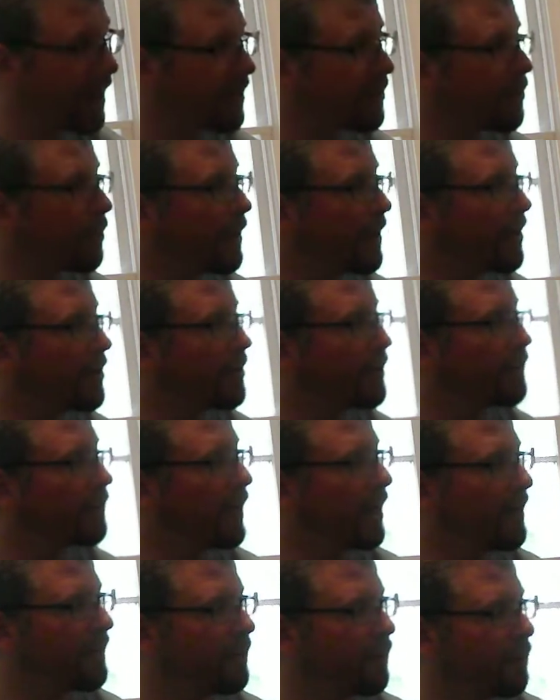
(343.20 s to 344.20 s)
of 22
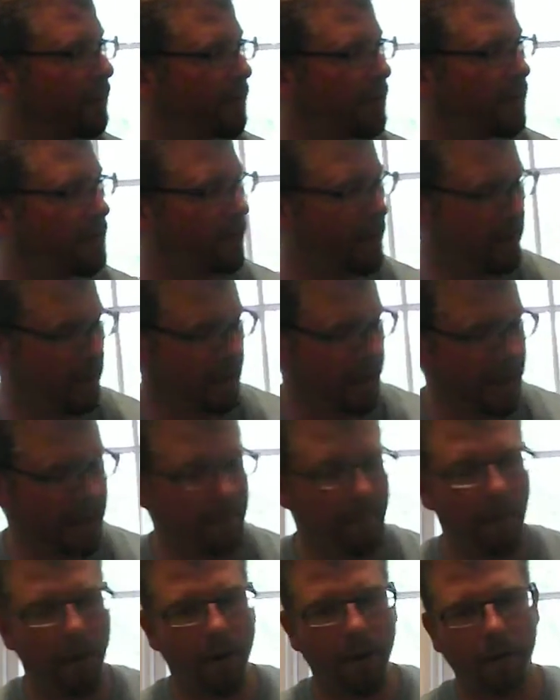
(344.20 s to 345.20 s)
rifles, a lot of
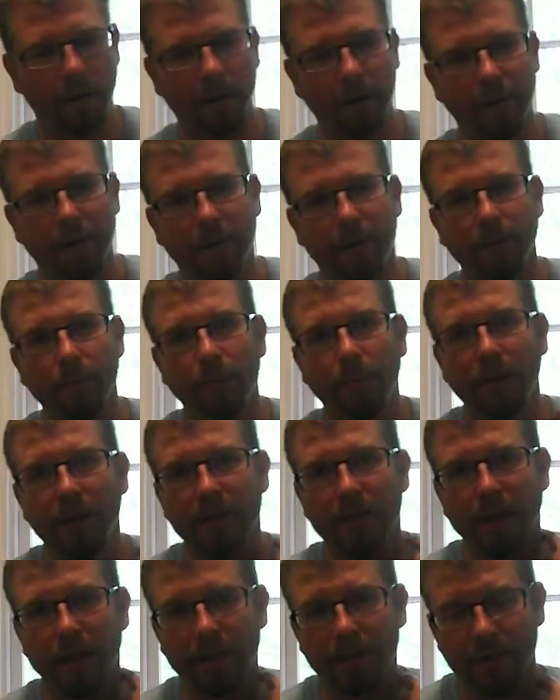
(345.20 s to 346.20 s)
Marlins, some
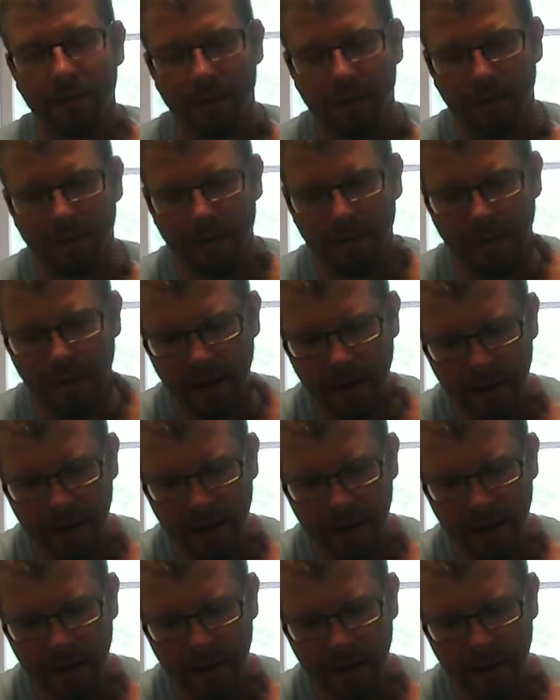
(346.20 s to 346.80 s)
Winchesters,